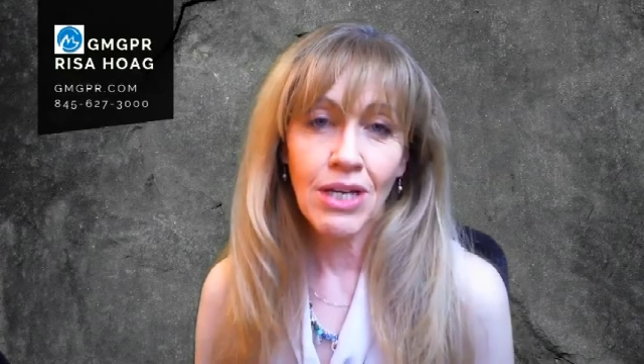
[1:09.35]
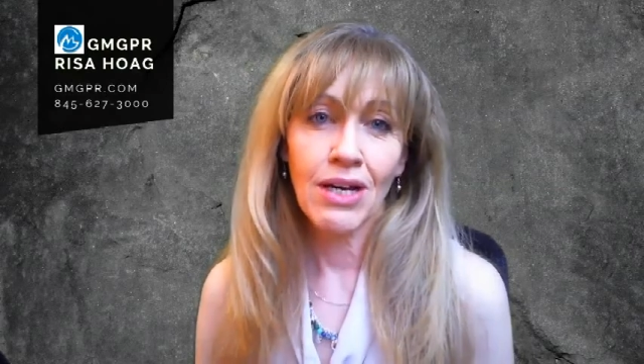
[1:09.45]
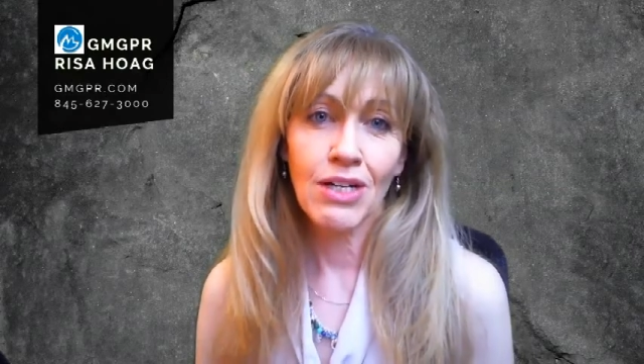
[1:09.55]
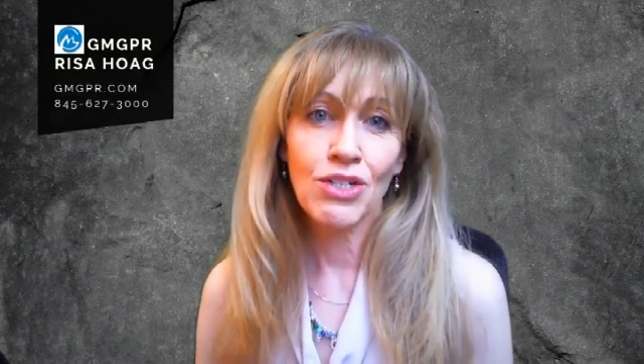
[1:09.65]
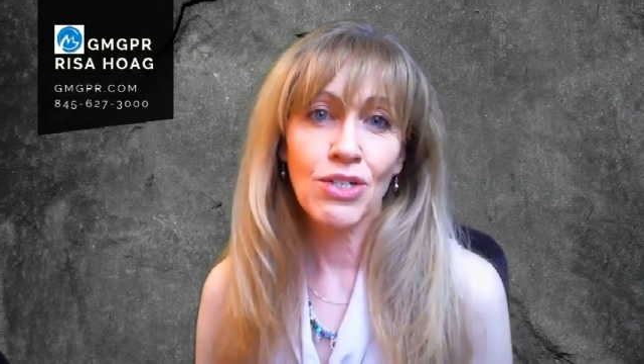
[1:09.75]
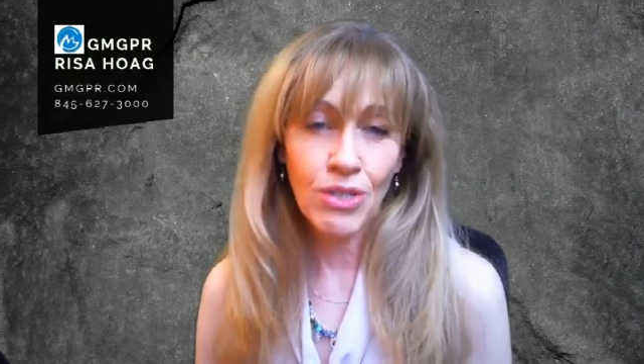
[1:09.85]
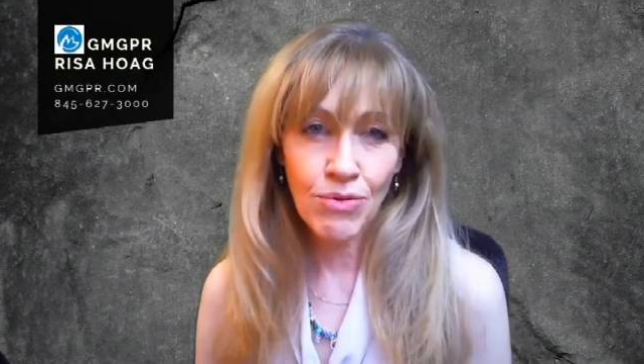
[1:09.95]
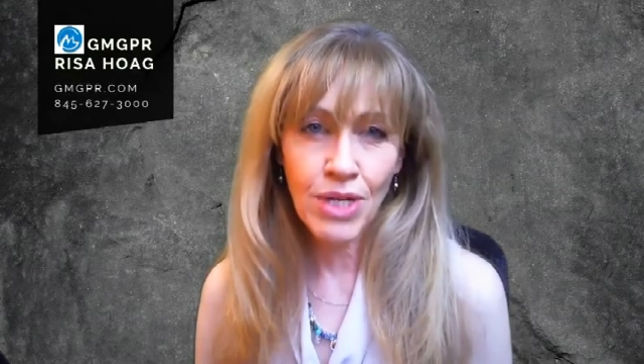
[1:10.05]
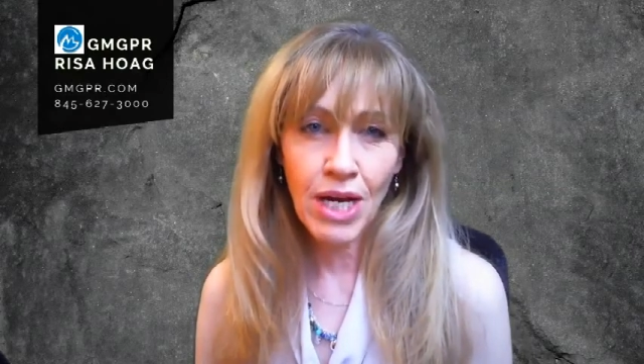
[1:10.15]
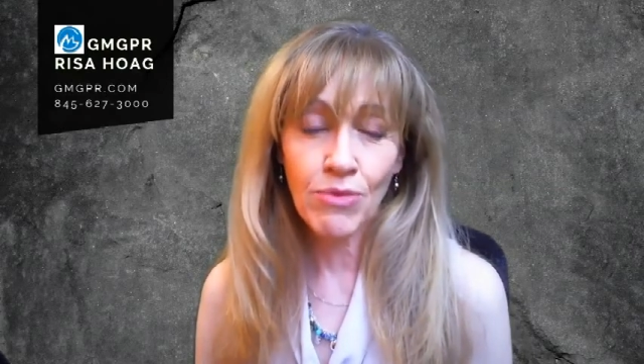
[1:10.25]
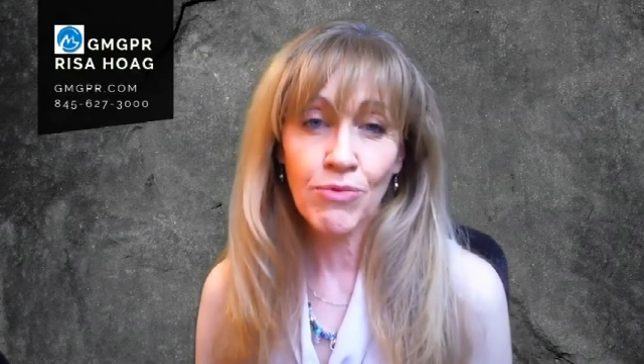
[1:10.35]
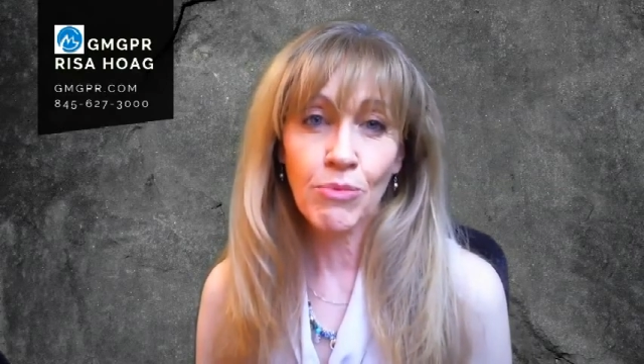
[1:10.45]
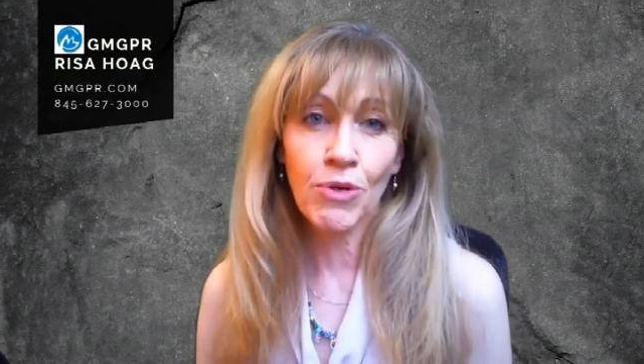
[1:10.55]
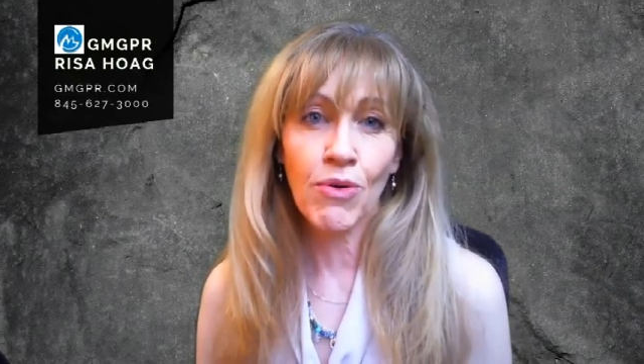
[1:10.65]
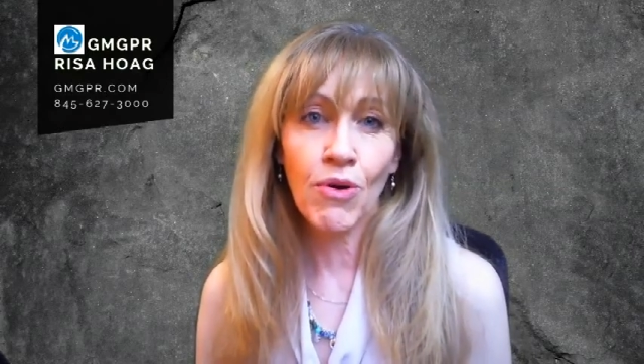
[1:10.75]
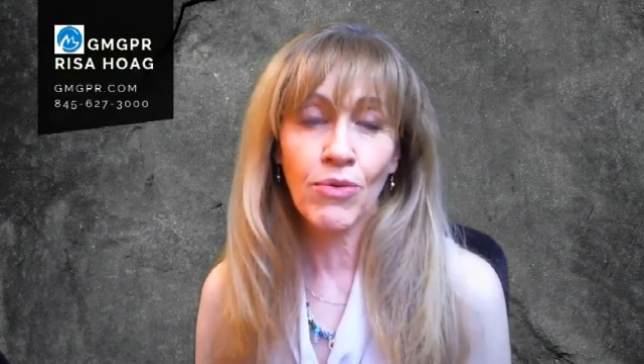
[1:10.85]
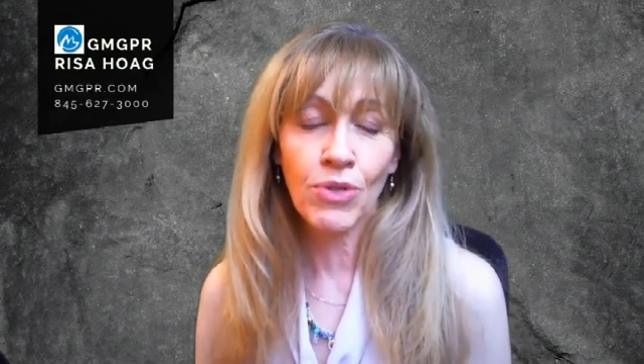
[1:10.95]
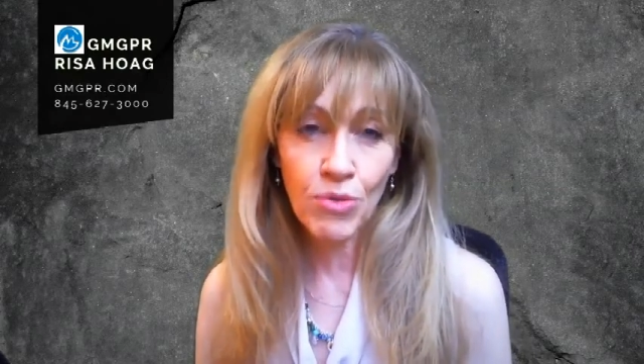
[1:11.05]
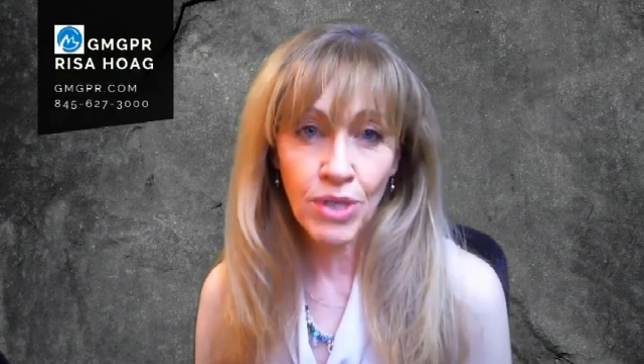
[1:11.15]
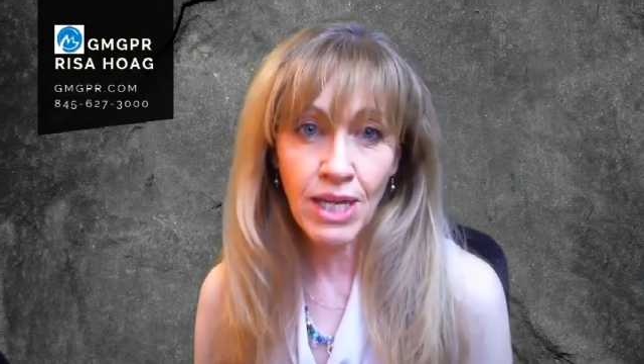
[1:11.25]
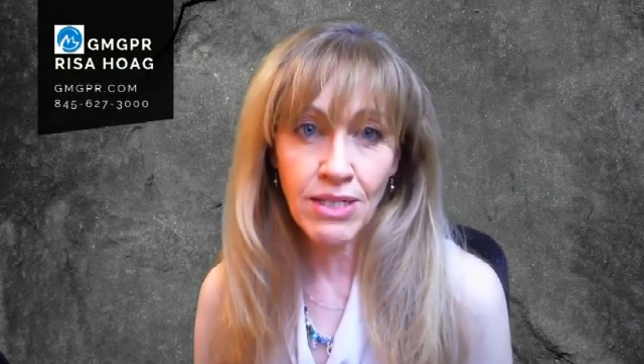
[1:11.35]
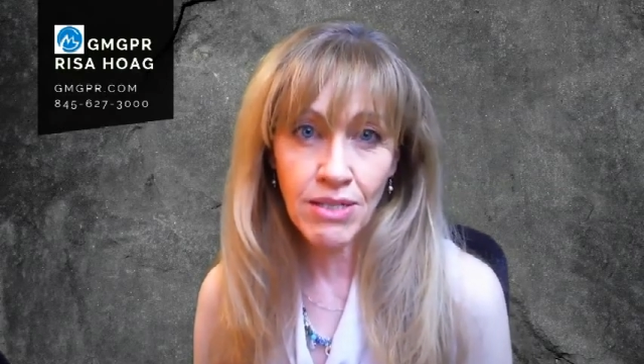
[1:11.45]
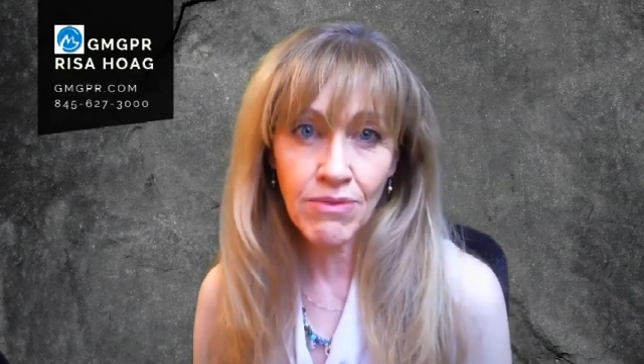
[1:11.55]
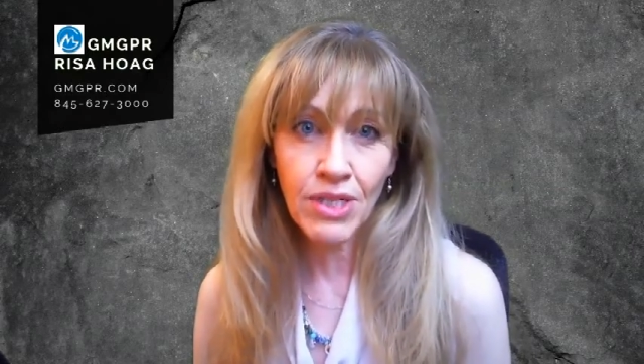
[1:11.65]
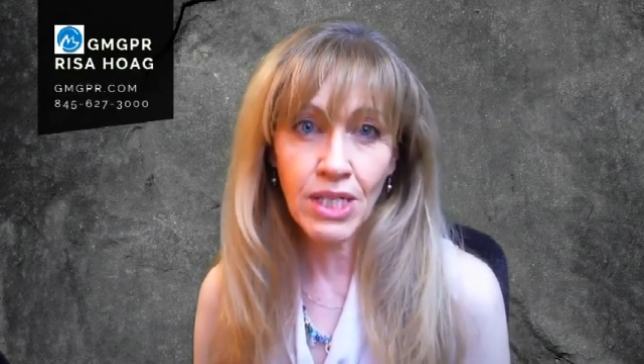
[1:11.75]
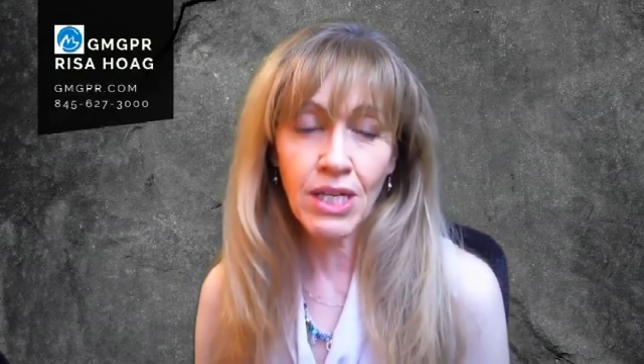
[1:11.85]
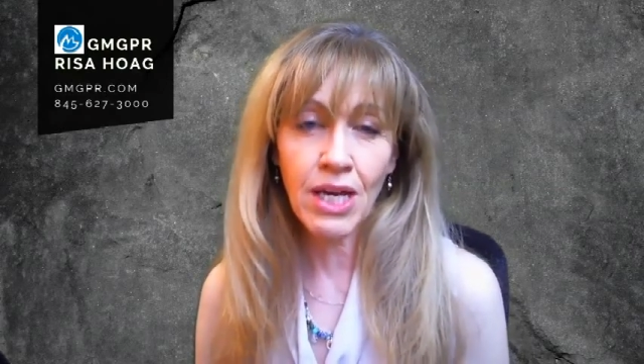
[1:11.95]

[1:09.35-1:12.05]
uh, shut you down from your own creativity